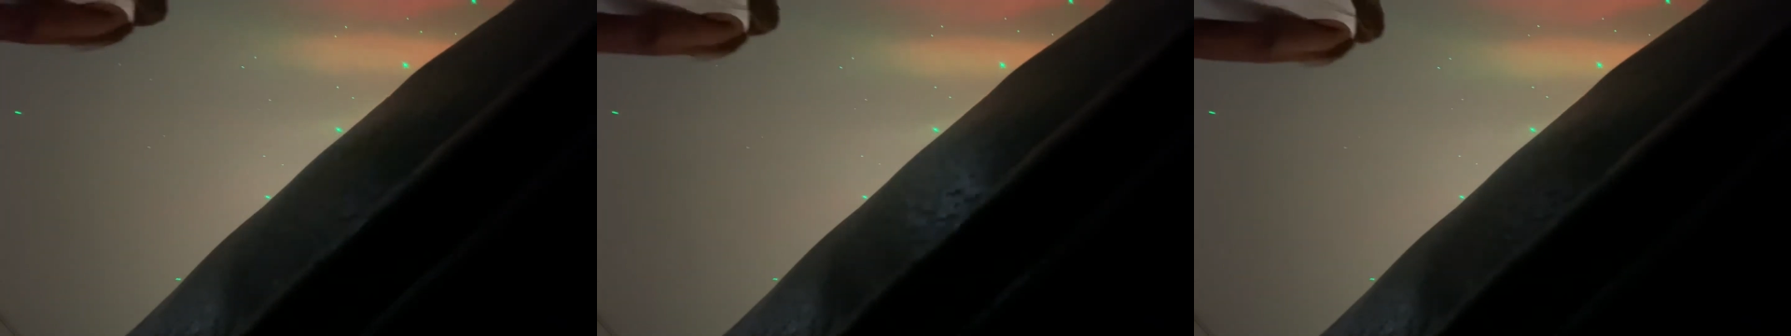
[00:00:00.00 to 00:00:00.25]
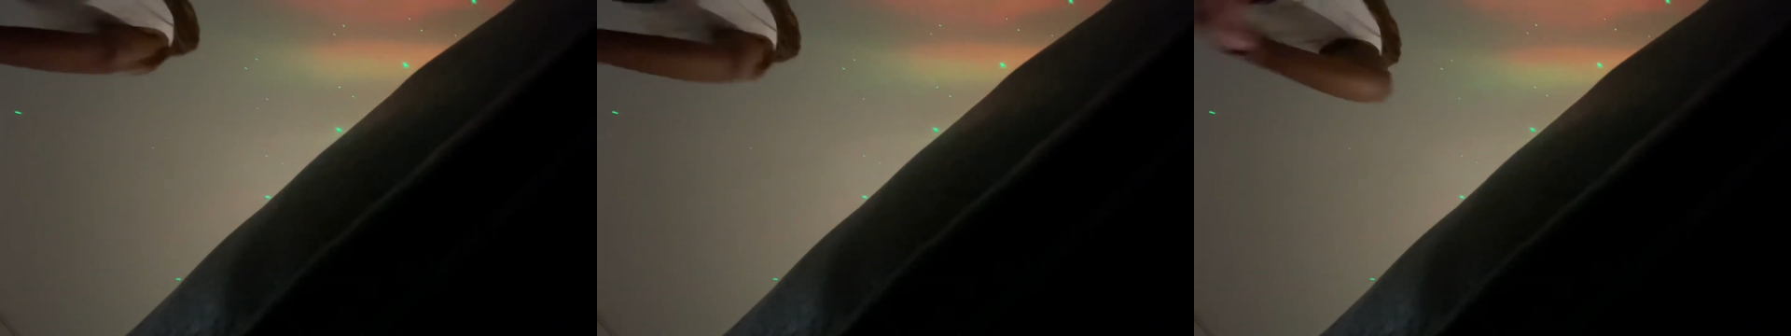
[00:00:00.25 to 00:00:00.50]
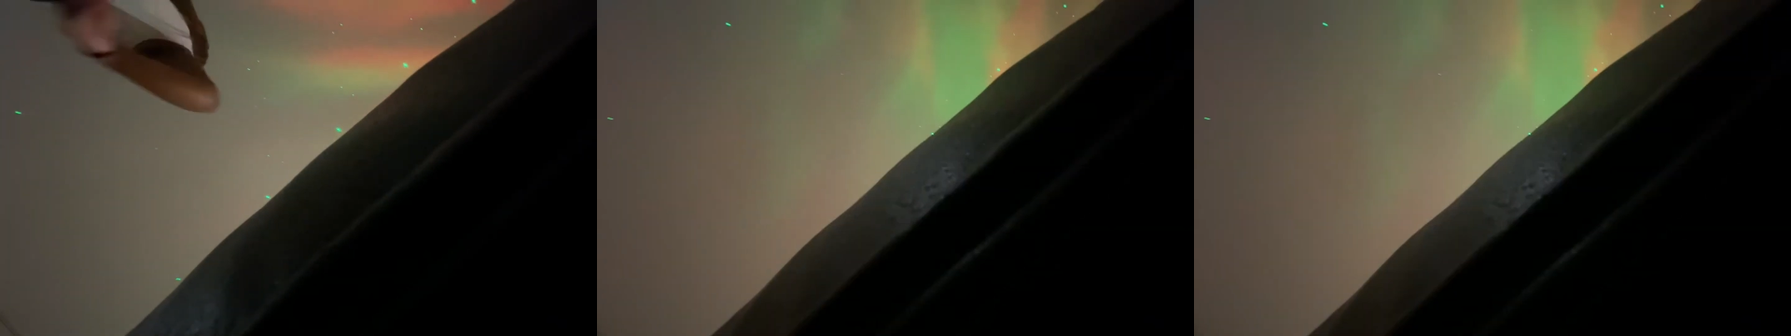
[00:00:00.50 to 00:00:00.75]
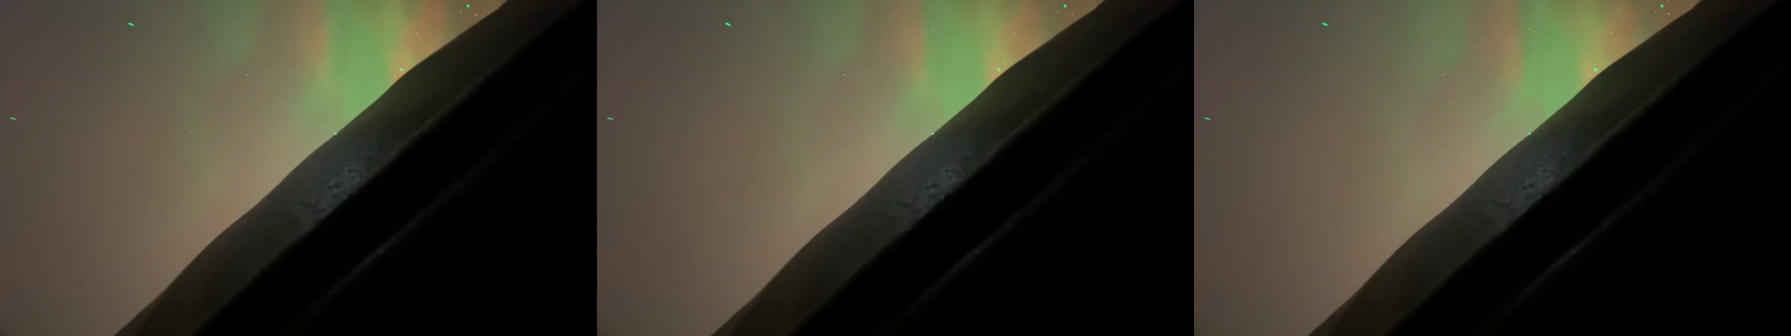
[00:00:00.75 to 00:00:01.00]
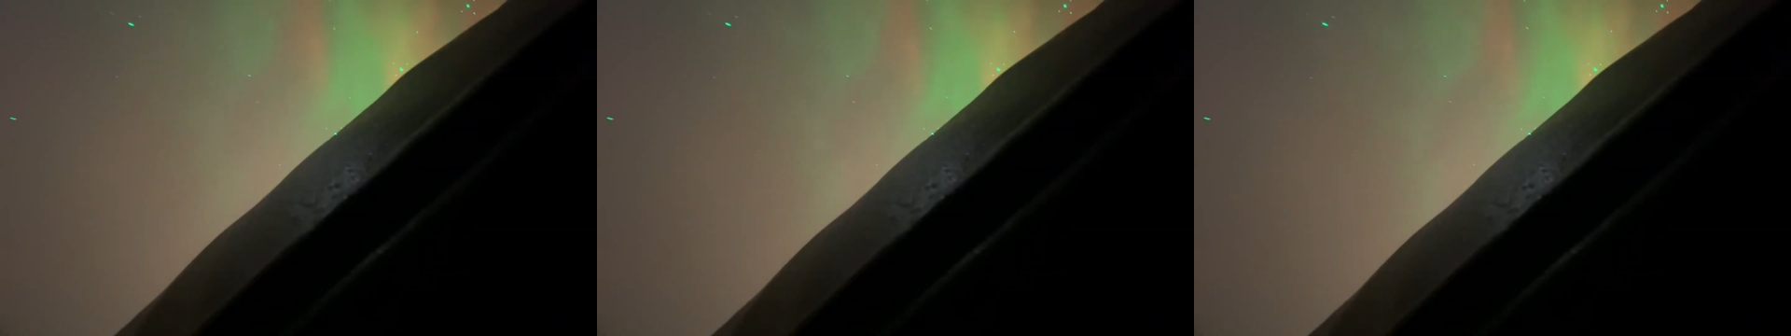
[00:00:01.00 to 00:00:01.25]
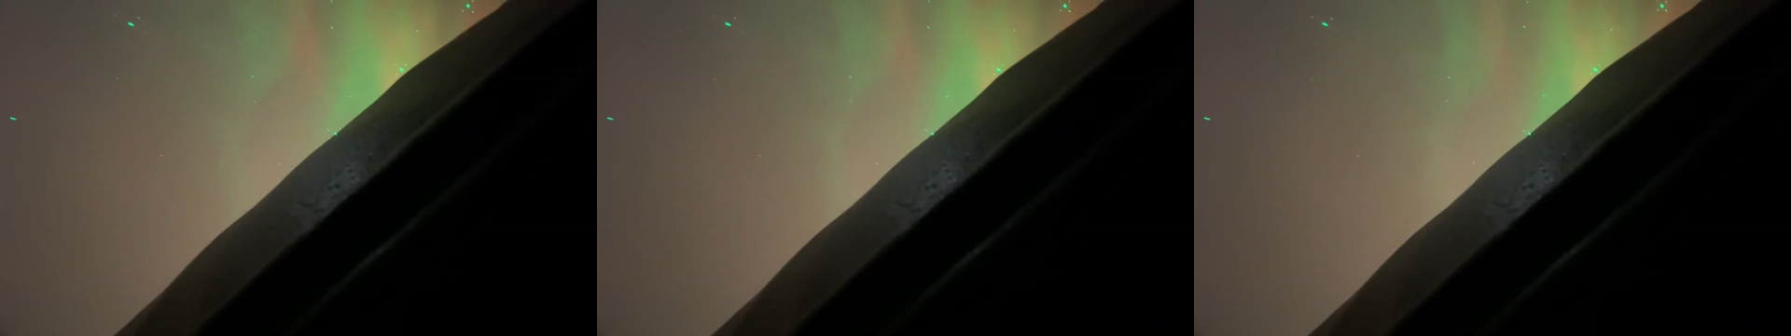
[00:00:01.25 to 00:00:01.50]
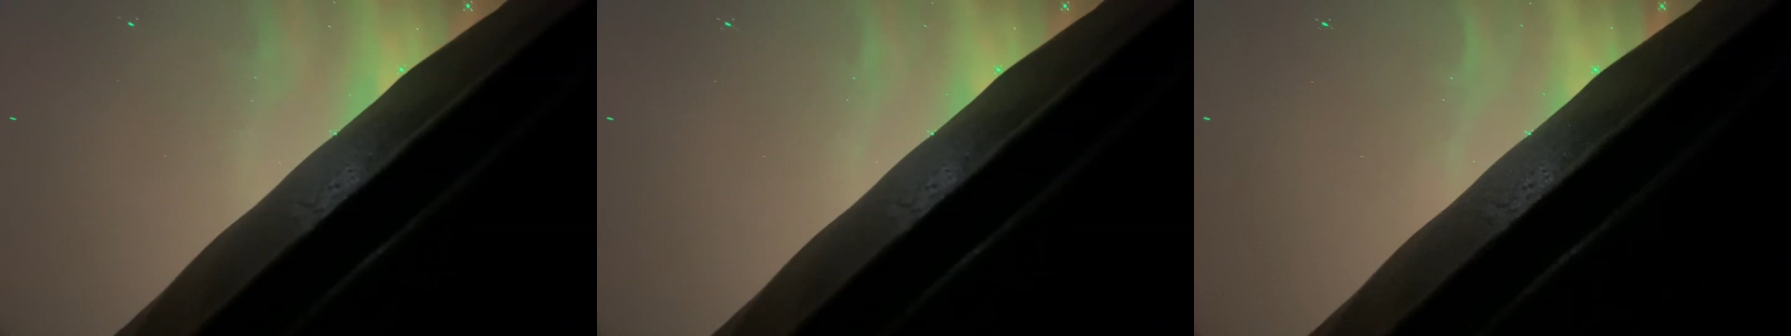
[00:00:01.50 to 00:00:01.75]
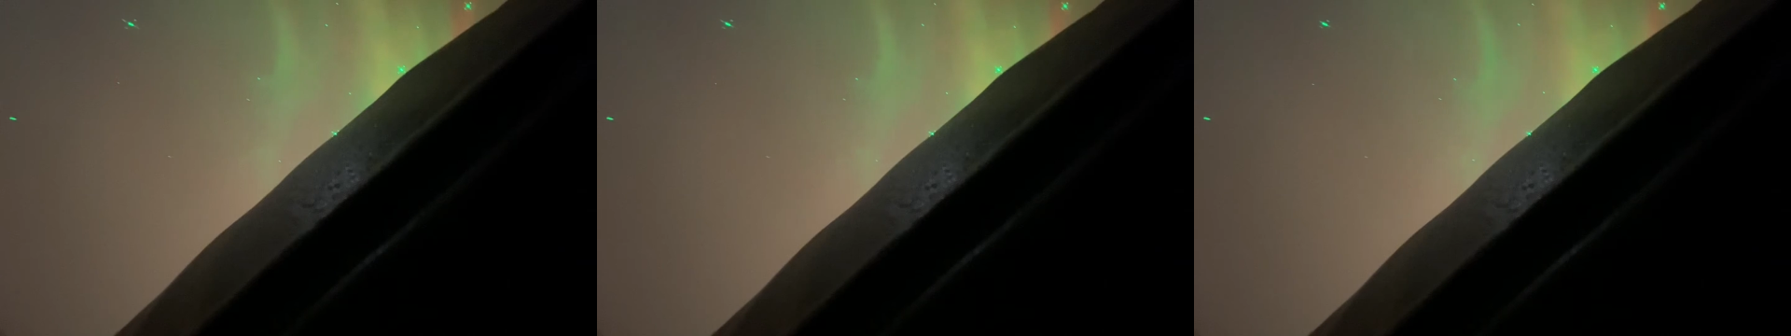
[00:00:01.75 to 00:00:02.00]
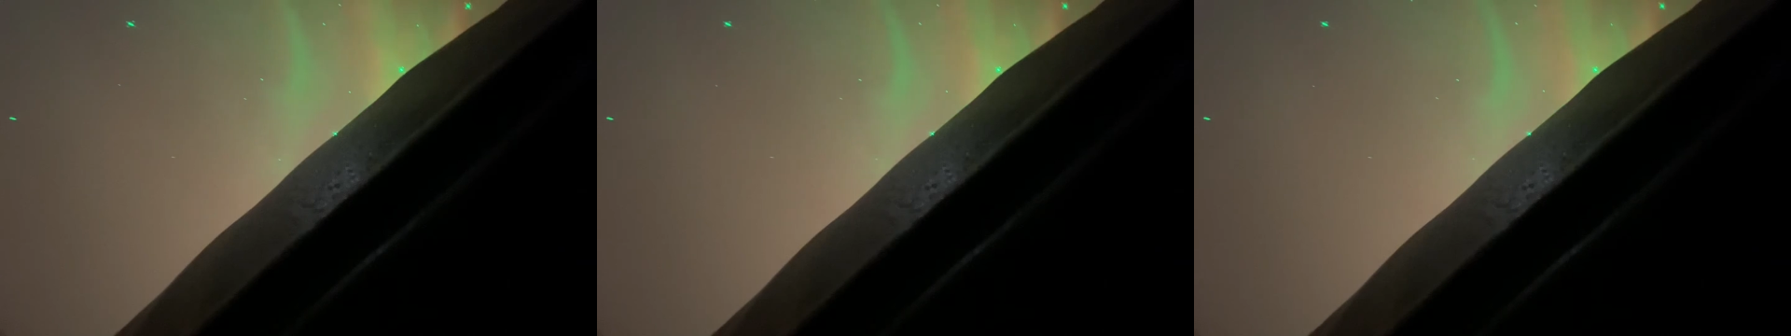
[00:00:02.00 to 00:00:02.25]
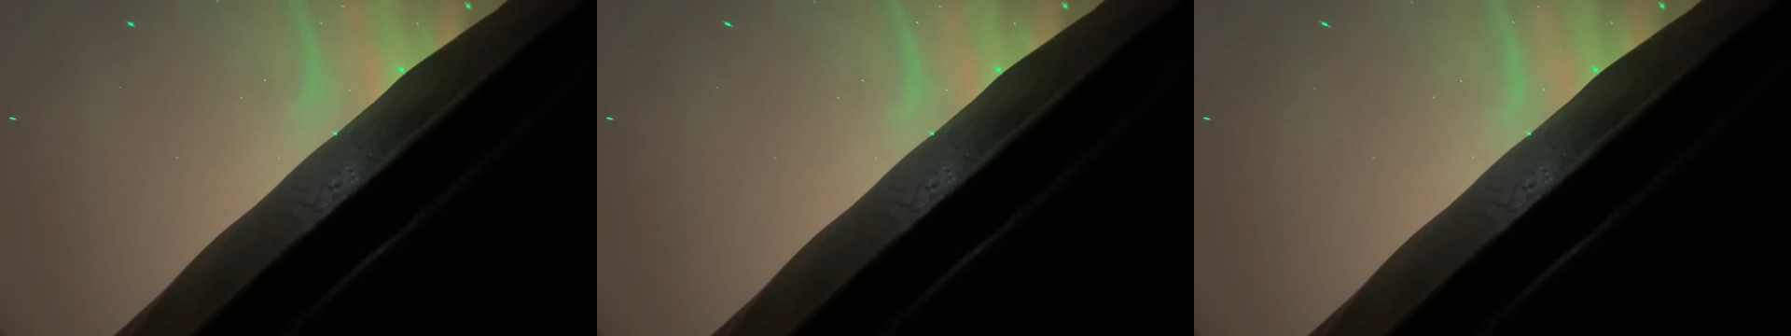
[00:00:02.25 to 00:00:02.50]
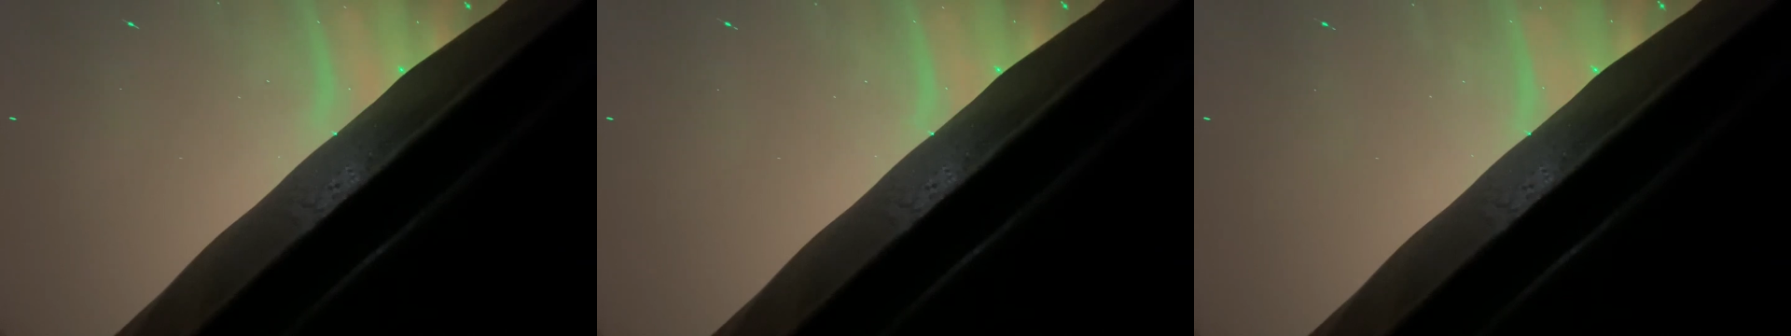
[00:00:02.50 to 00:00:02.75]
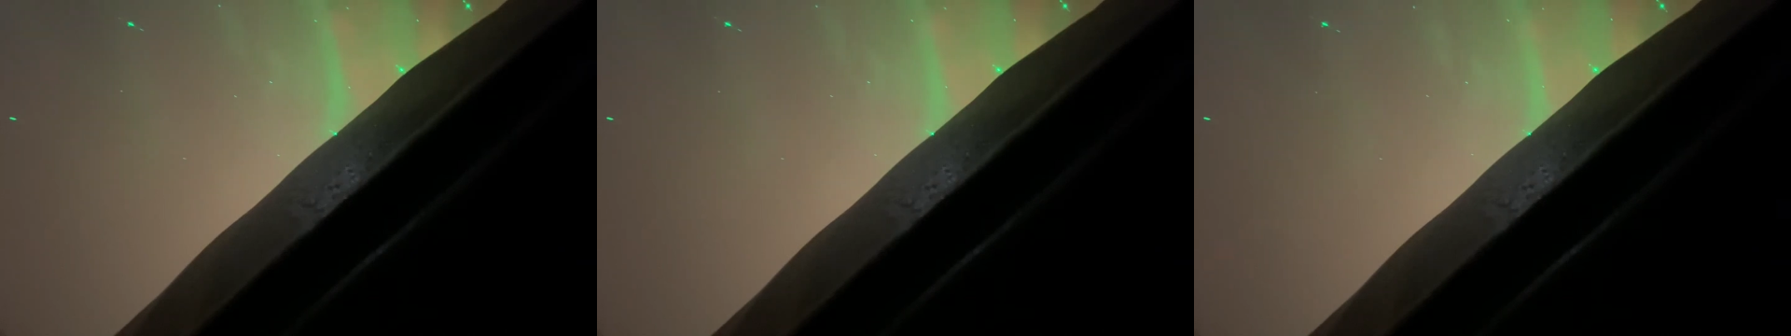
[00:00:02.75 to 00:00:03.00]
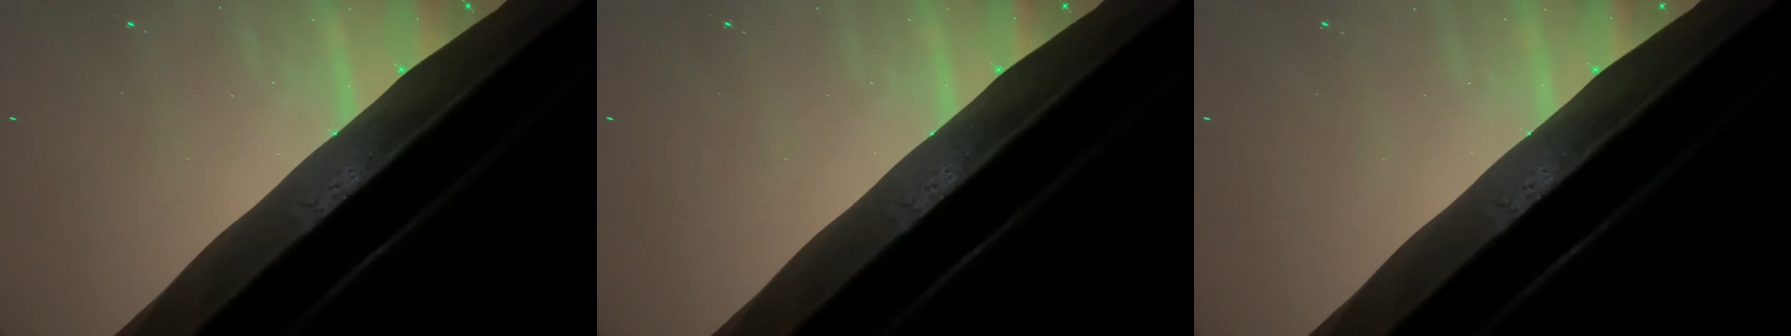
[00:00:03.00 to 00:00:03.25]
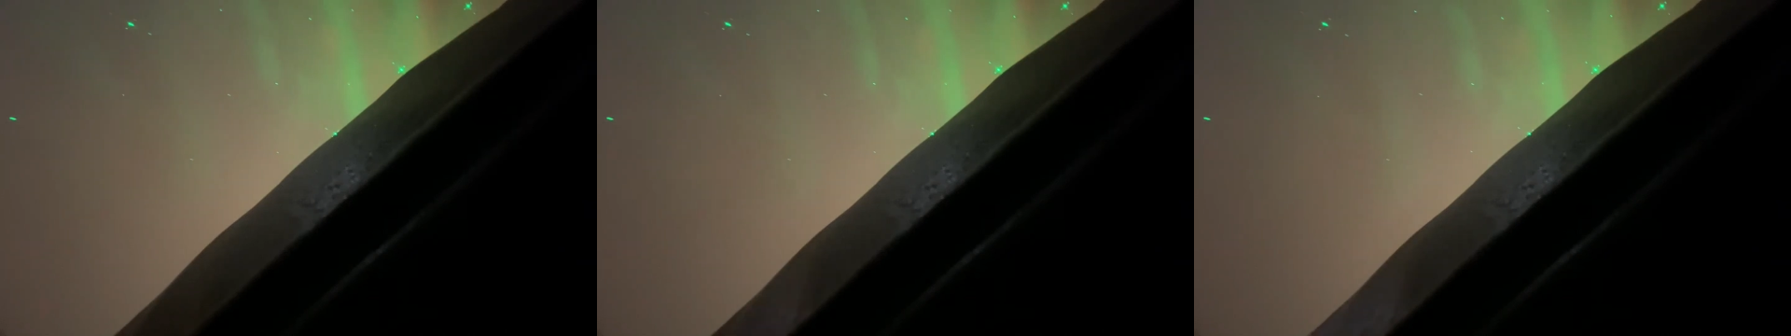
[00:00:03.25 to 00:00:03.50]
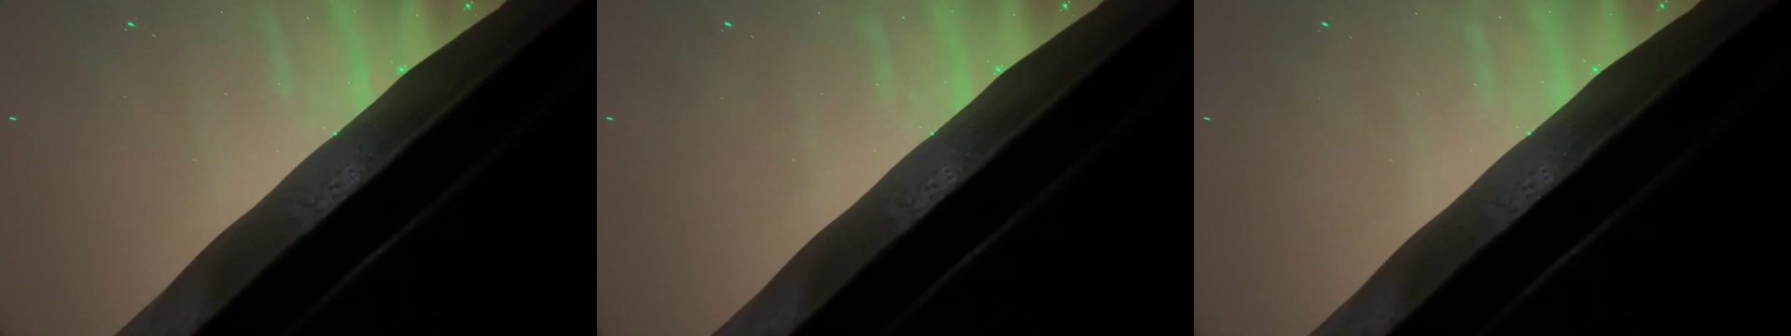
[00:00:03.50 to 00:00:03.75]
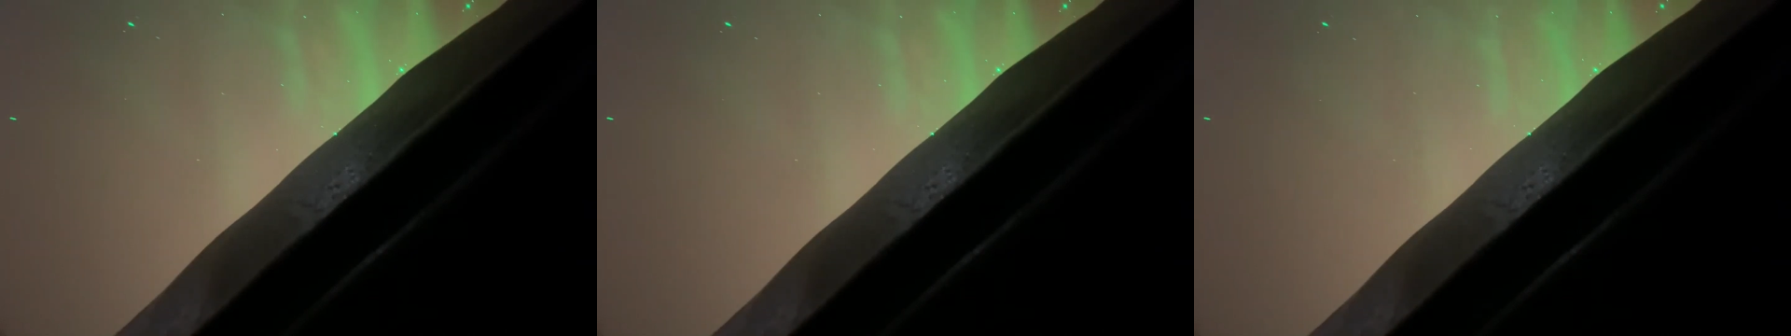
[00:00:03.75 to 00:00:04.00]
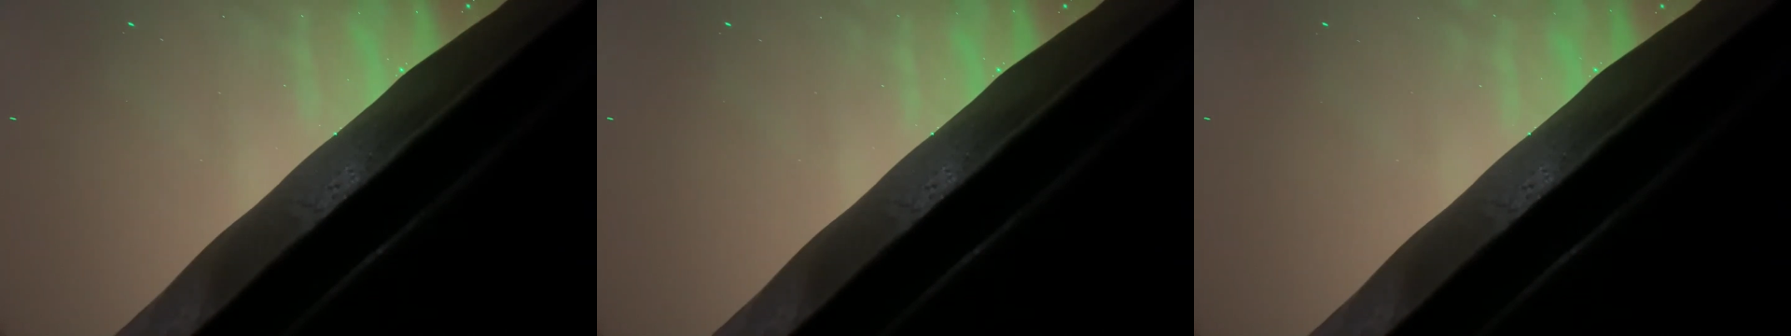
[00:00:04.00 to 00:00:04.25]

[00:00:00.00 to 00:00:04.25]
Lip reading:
Nobody's mouth can be seen.